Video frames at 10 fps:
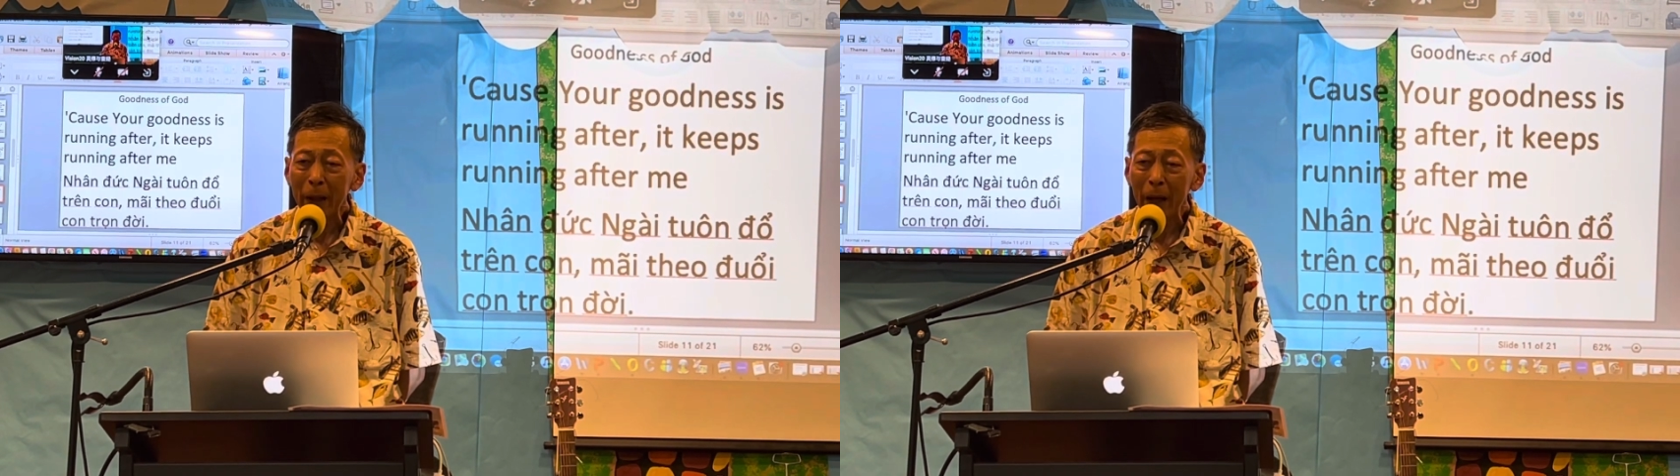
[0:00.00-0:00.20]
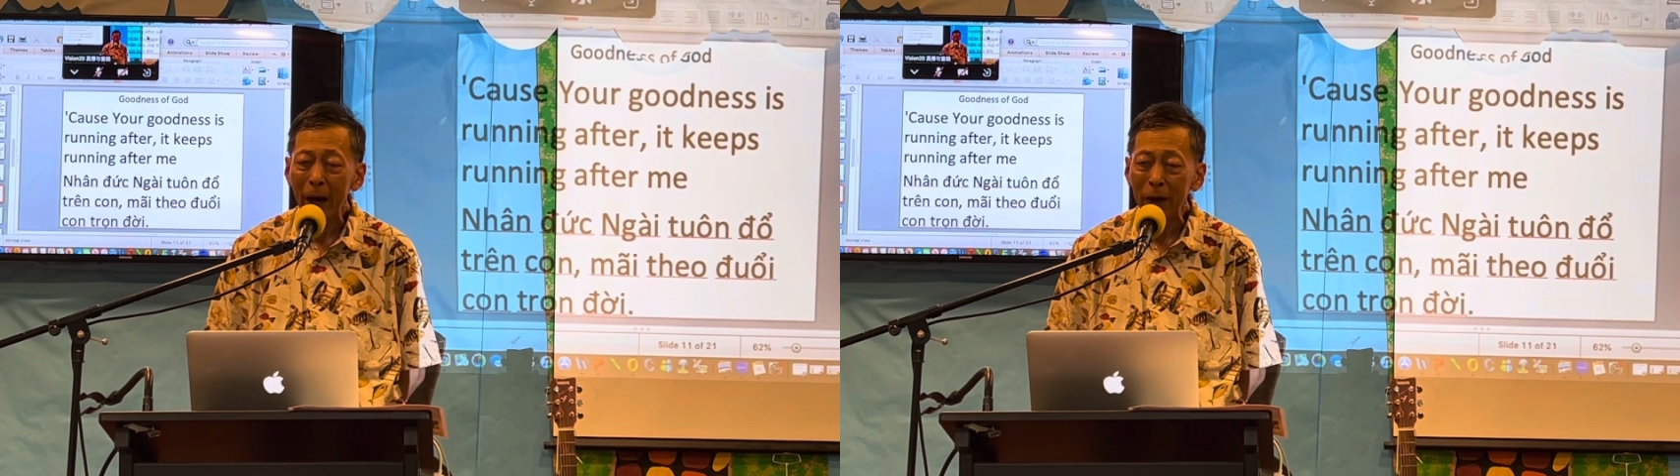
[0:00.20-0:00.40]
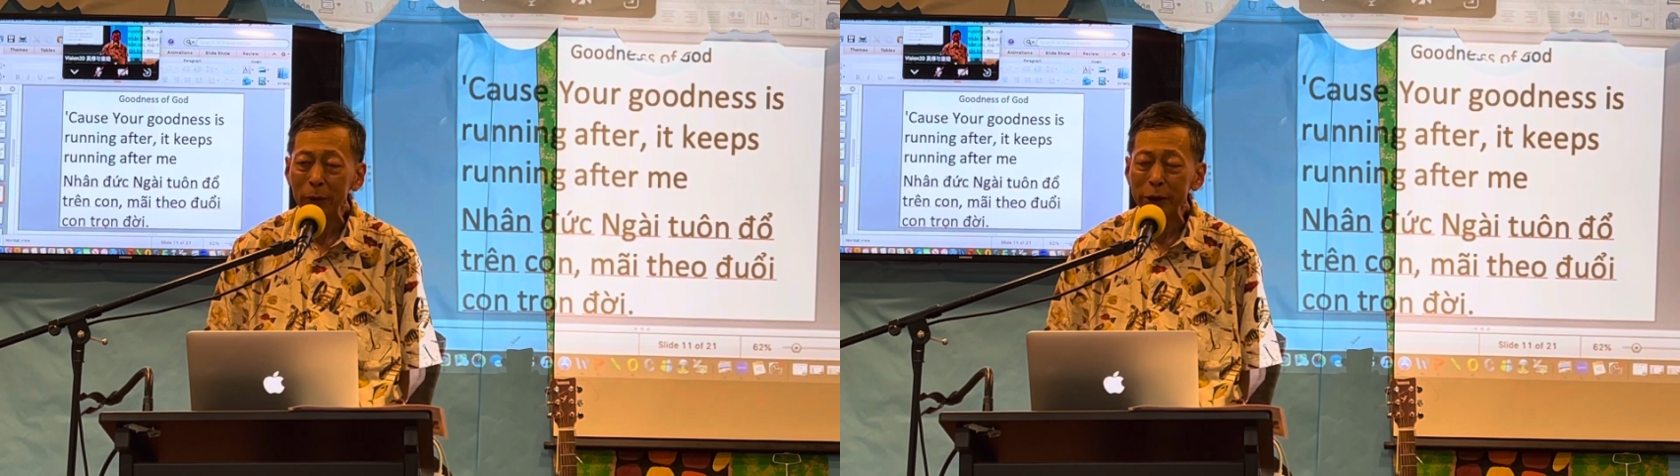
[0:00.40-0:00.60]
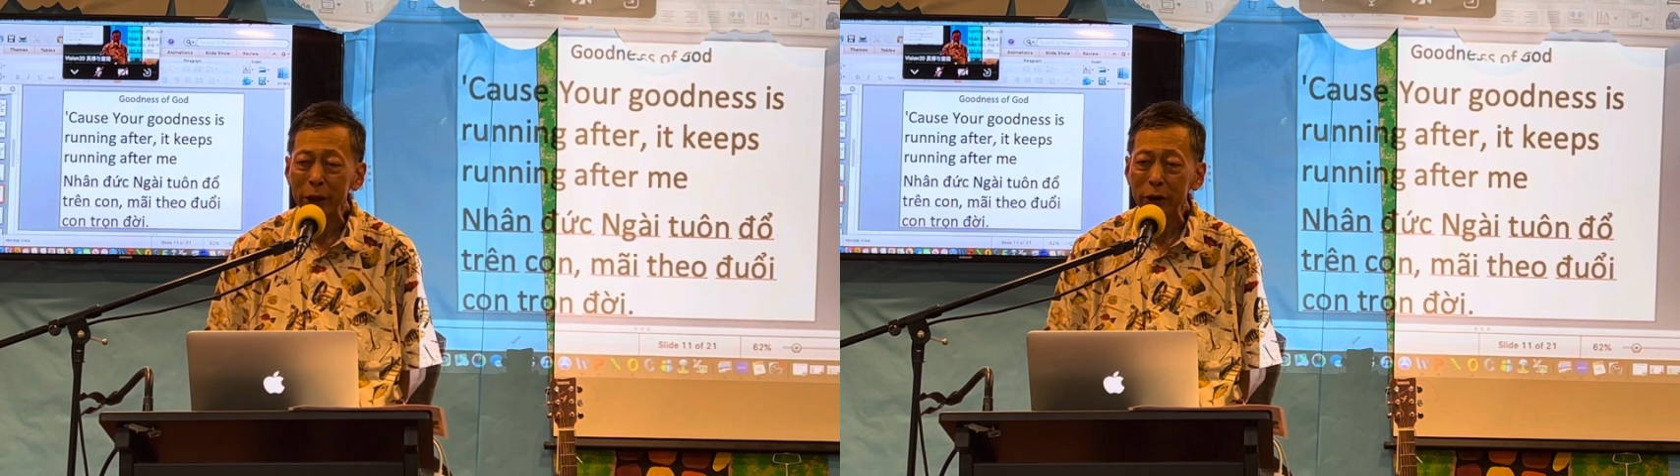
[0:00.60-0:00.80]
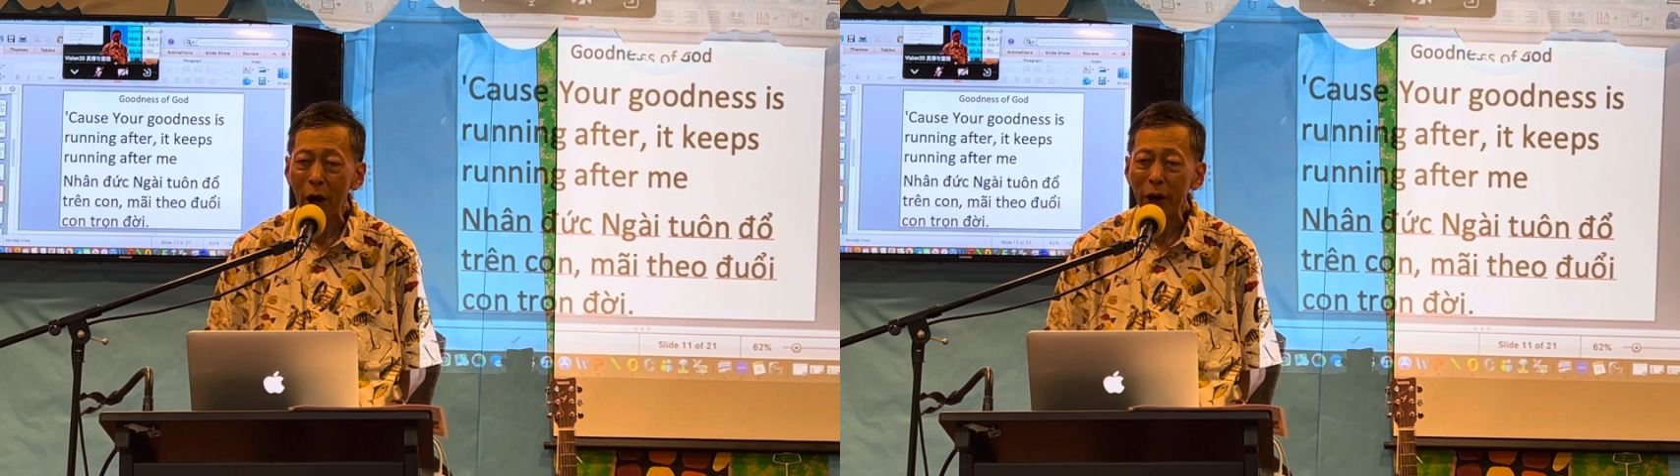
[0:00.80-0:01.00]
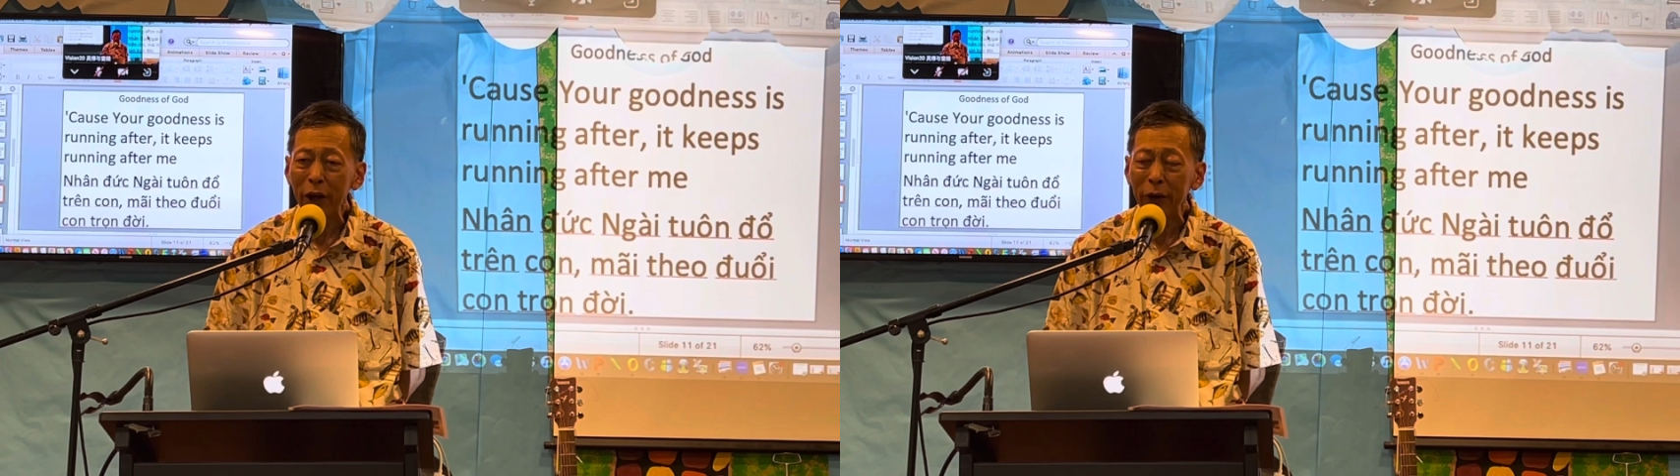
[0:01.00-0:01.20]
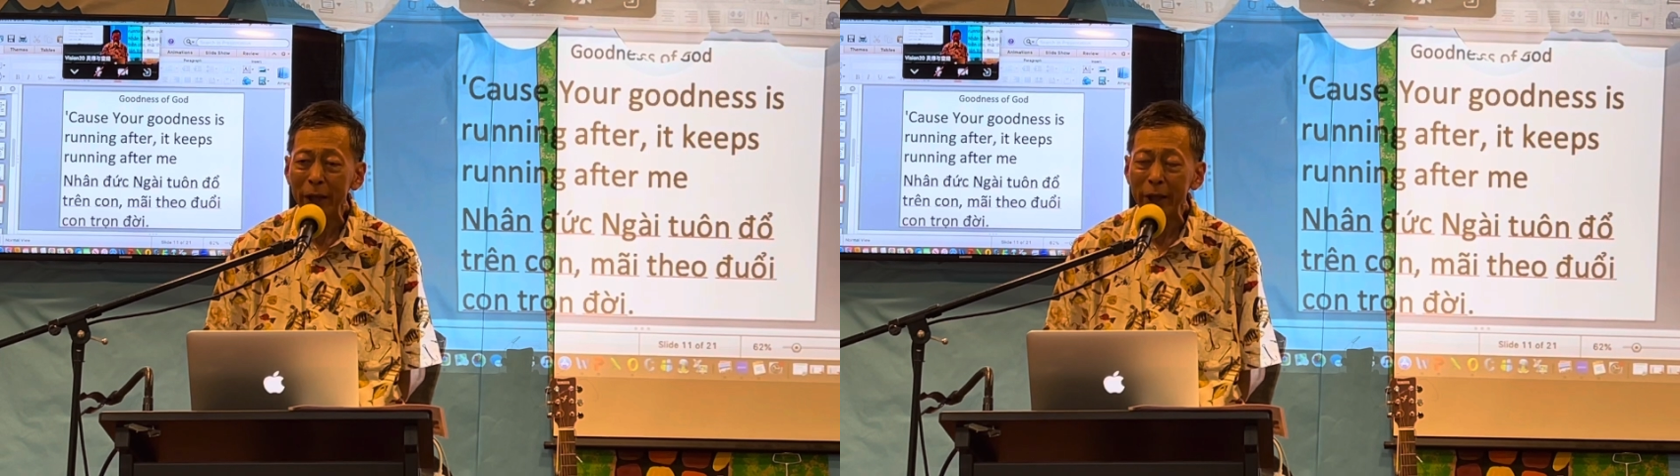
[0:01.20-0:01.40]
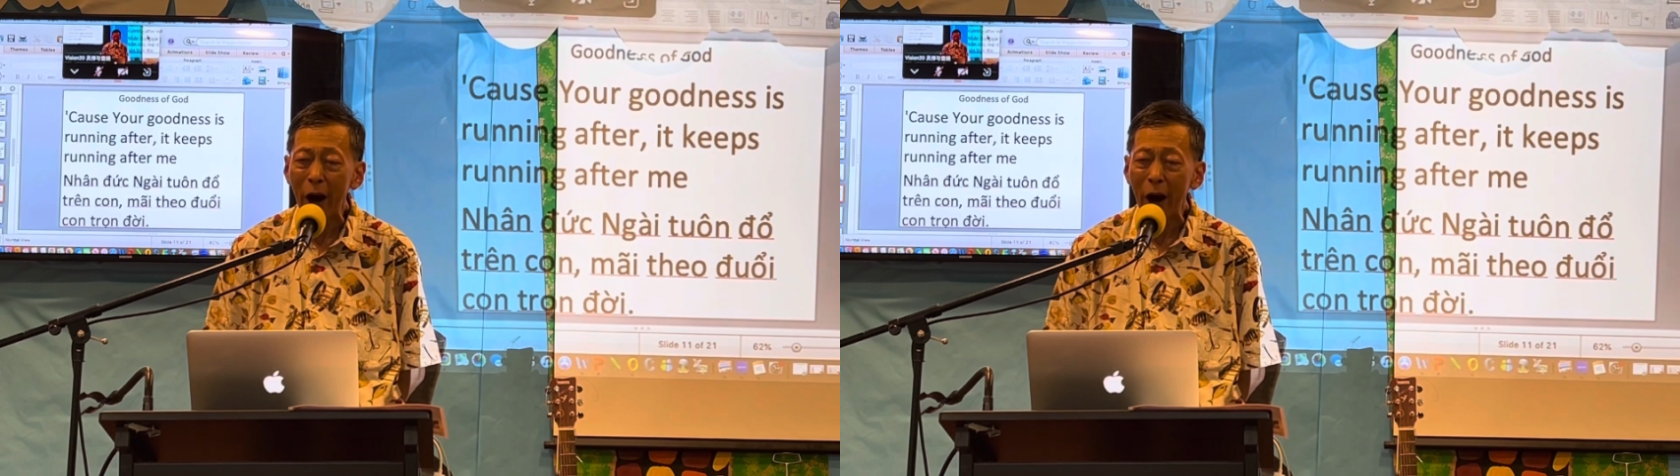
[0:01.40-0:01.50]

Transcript: who was a colonel in the